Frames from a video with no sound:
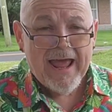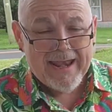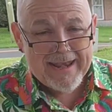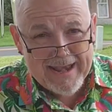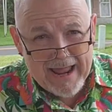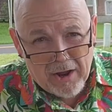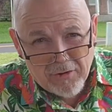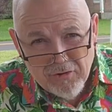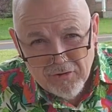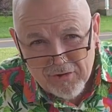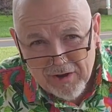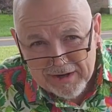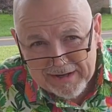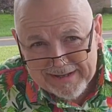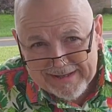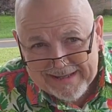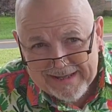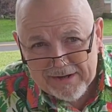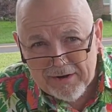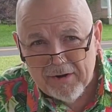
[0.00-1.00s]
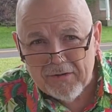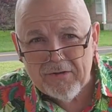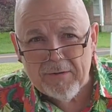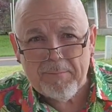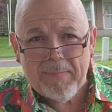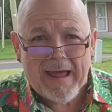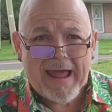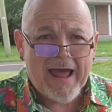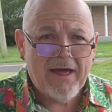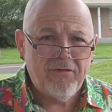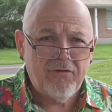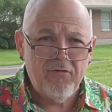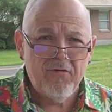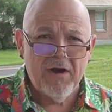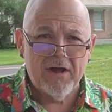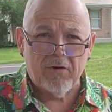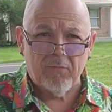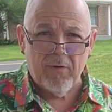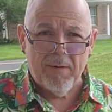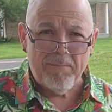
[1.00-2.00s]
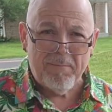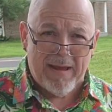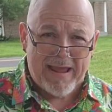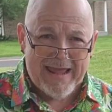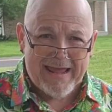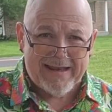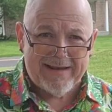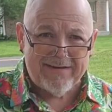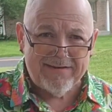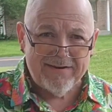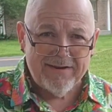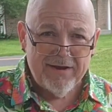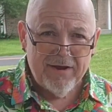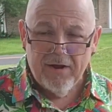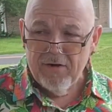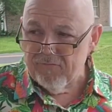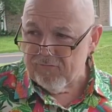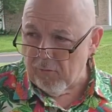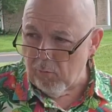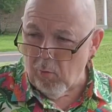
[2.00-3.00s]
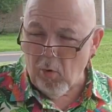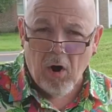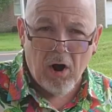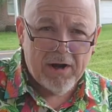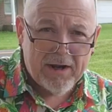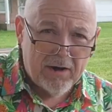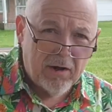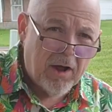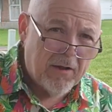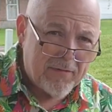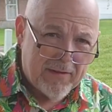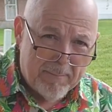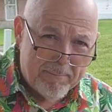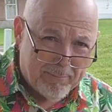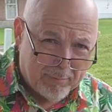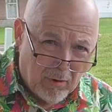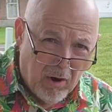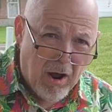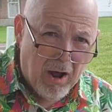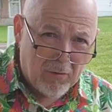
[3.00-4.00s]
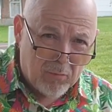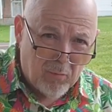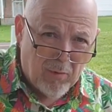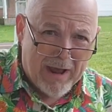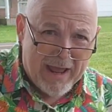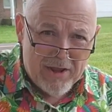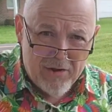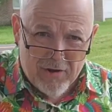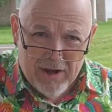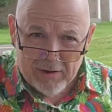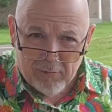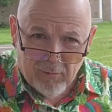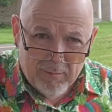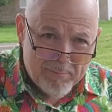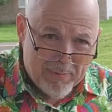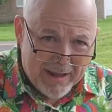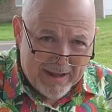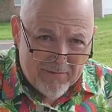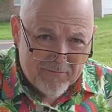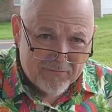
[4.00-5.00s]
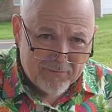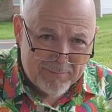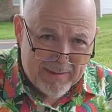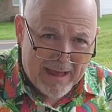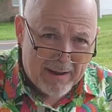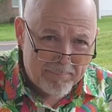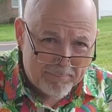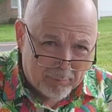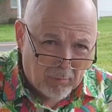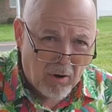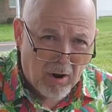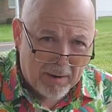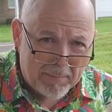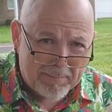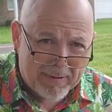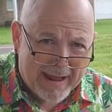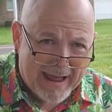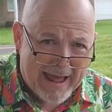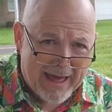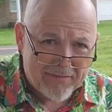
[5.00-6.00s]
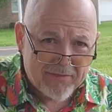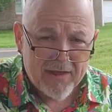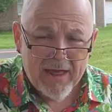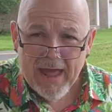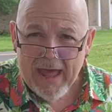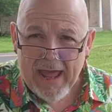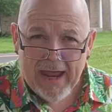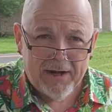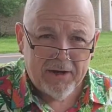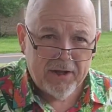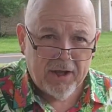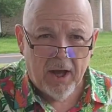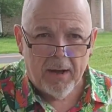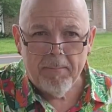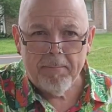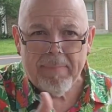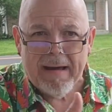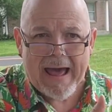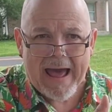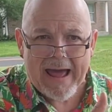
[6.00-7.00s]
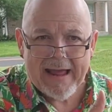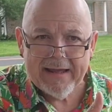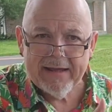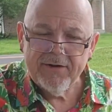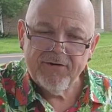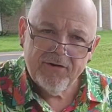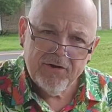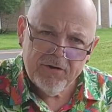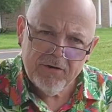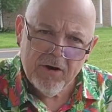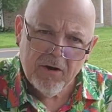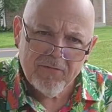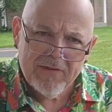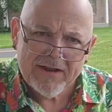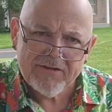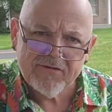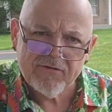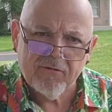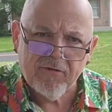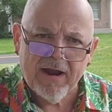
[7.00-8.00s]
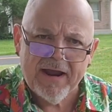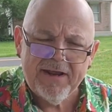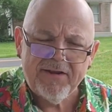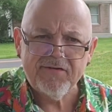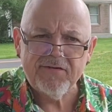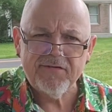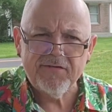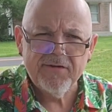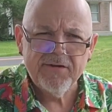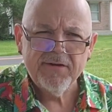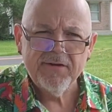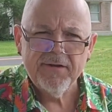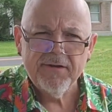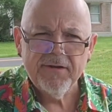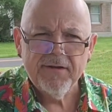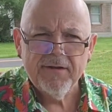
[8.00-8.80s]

And now you got to get on the path. You got to repent from walking on the broad way. You got to repent from that broad path and come back. Do you know that's grace?